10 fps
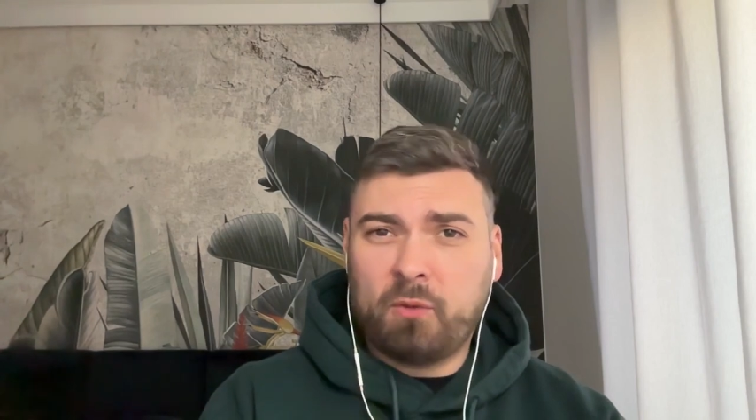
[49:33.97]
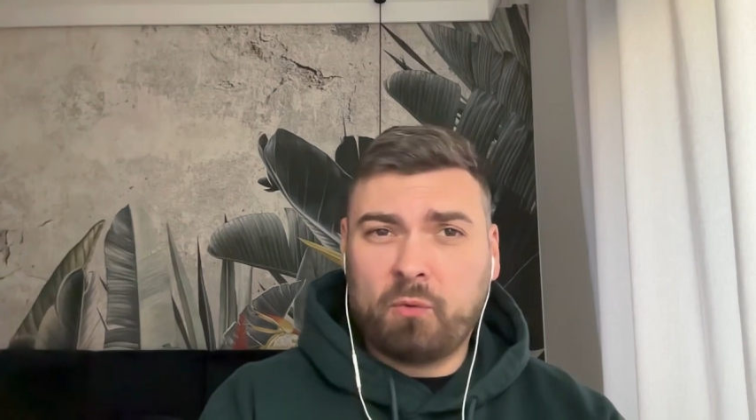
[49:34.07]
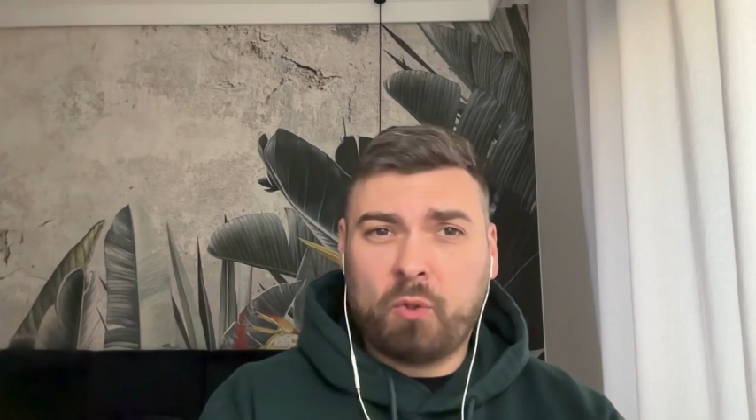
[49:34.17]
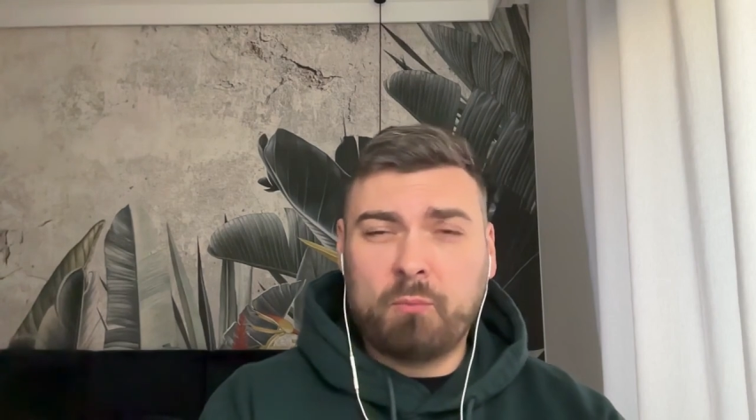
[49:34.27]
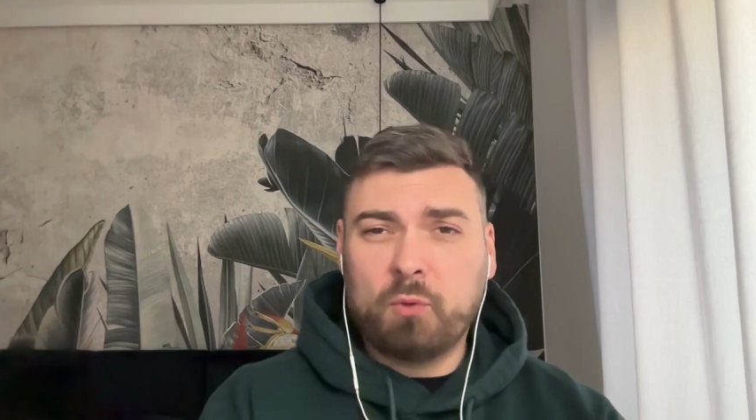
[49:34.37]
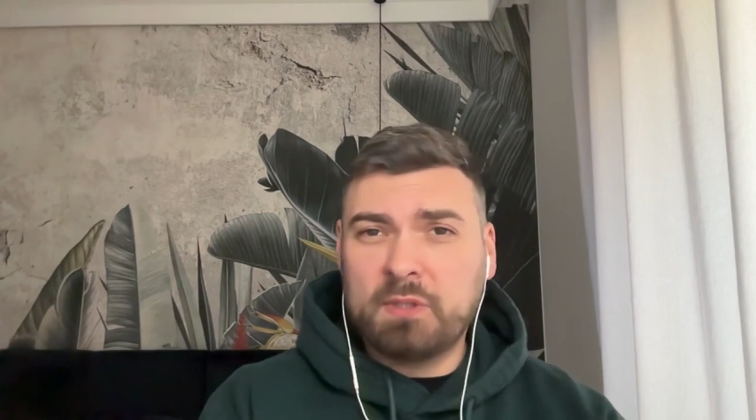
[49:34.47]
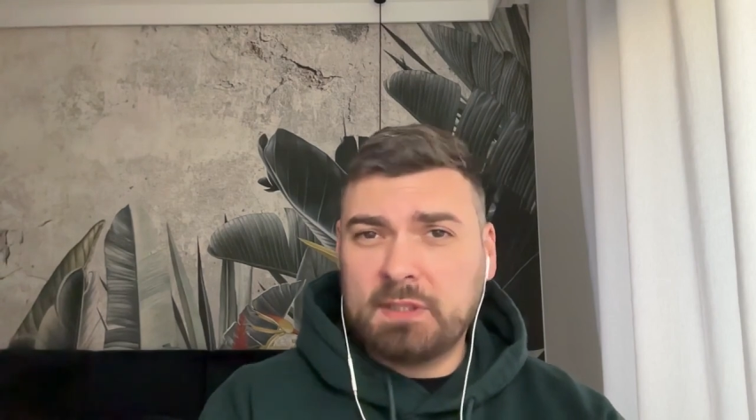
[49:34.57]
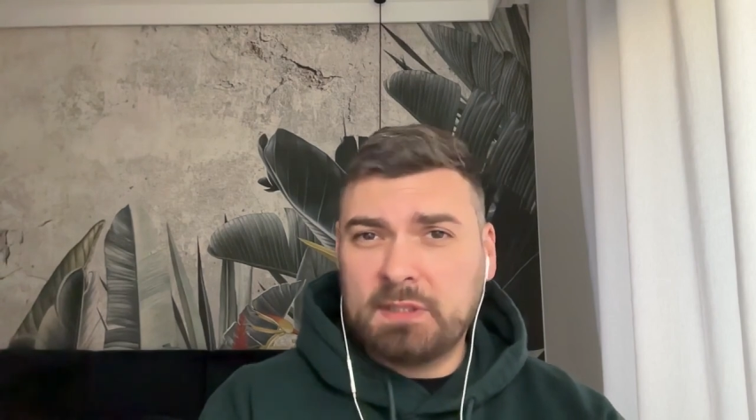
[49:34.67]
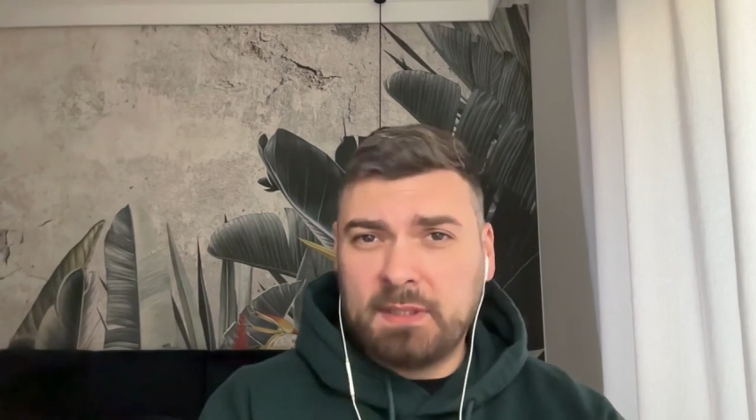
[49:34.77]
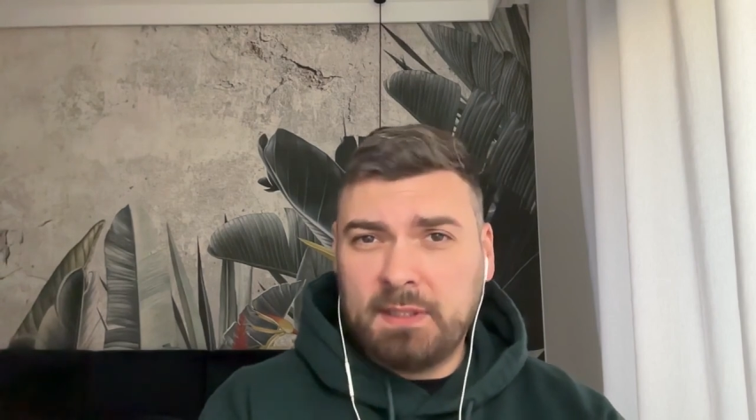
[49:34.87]

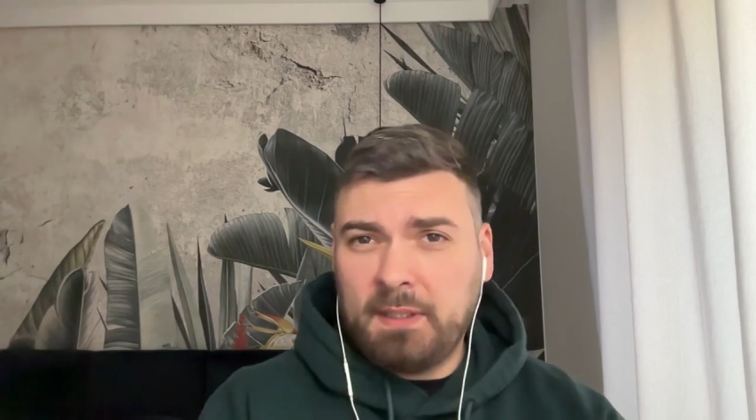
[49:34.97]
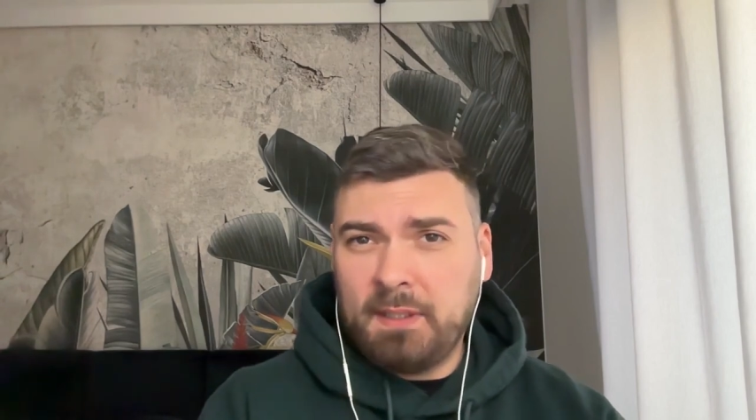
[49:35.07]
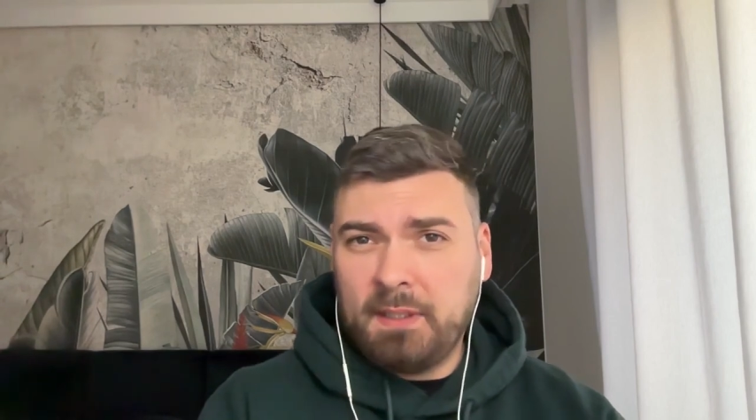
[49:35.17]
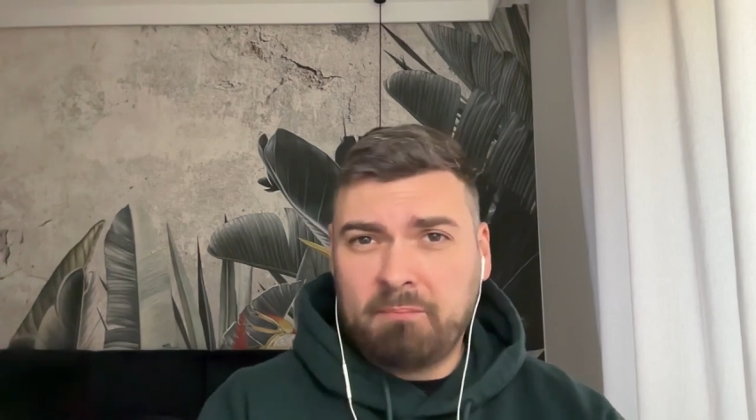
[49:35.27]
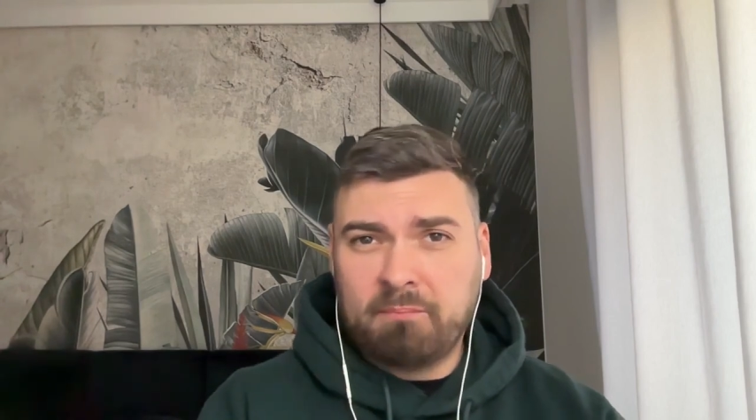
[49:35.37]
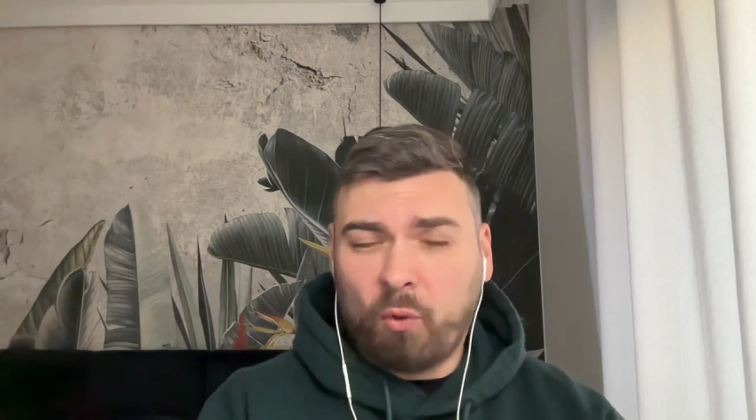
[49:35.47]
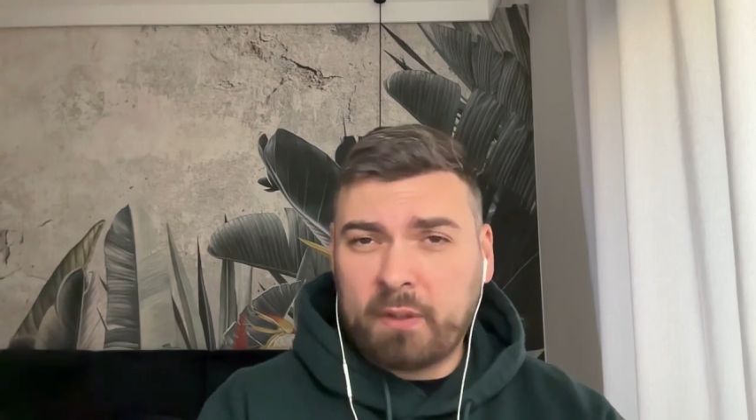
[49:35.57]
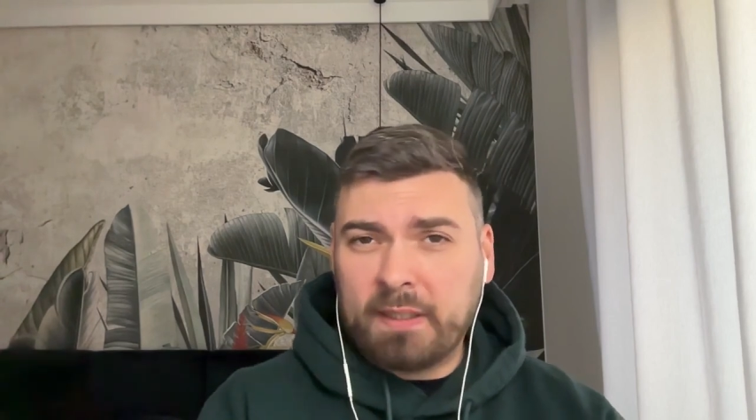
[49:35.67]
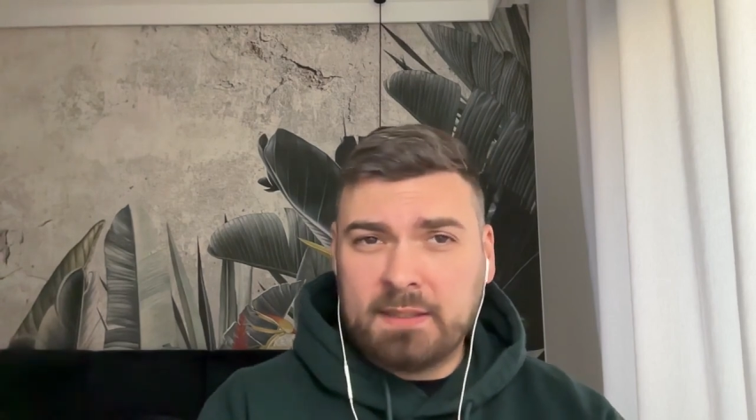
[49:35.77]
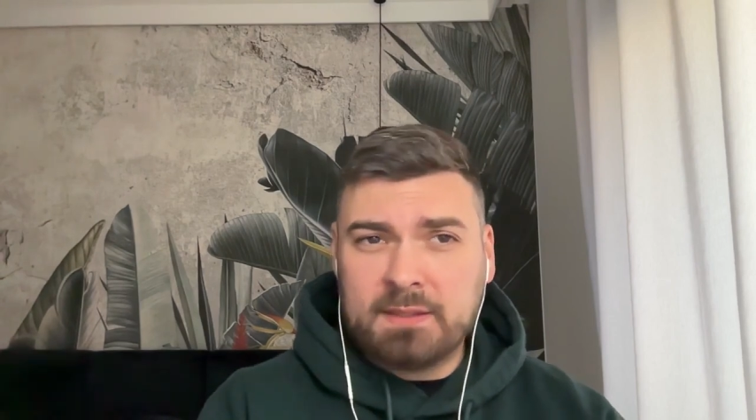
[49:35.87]
community
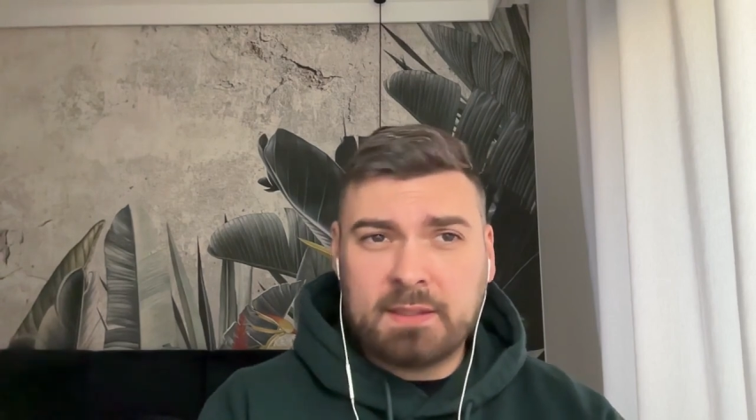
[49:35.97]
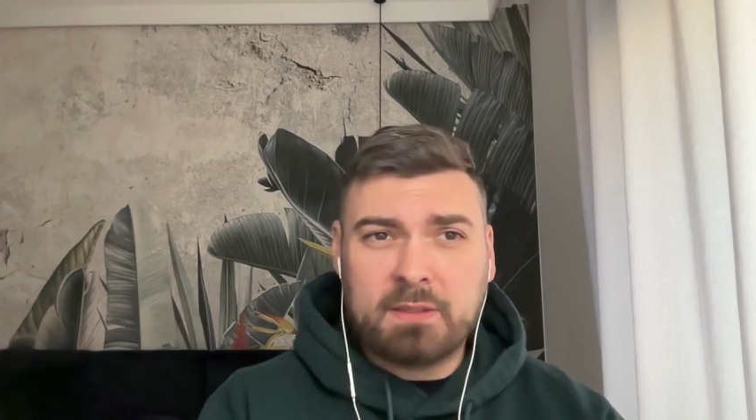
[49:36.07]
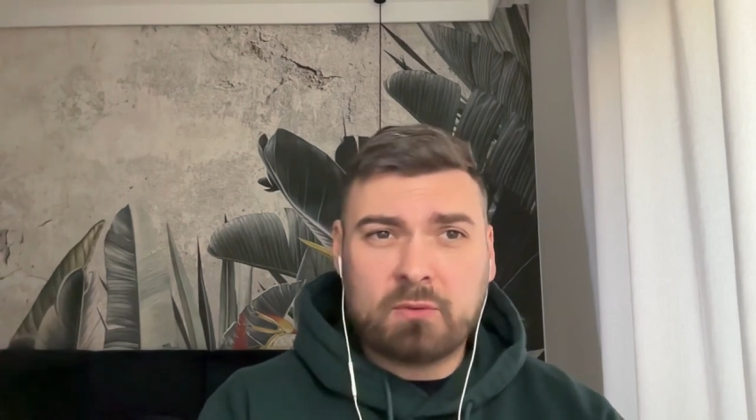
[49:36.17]
oriented,